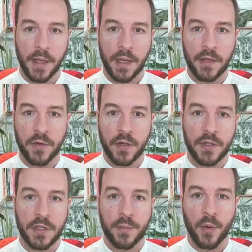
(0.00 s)
and
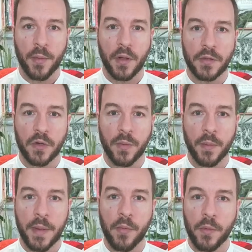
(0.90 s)
introductions to permaculture.
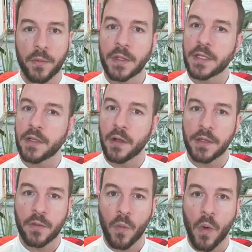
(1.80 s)
But people were really
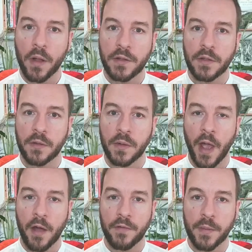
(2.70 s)
starting to want to
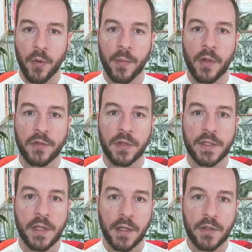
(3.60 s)
have the permaculture design